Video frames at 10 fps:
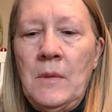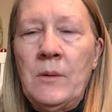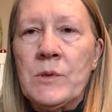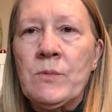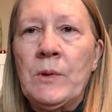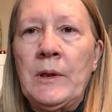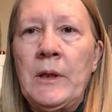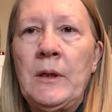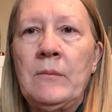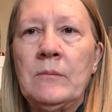I was
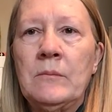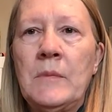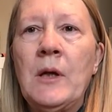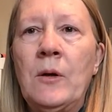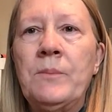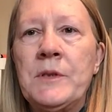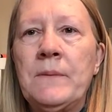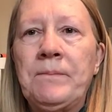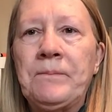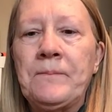really helped.
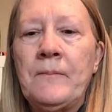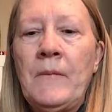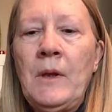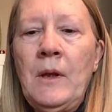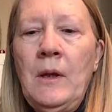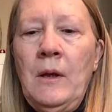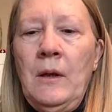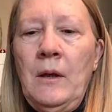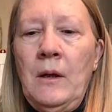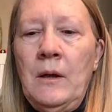
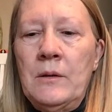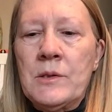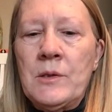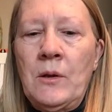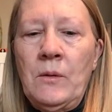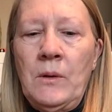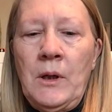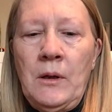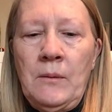And so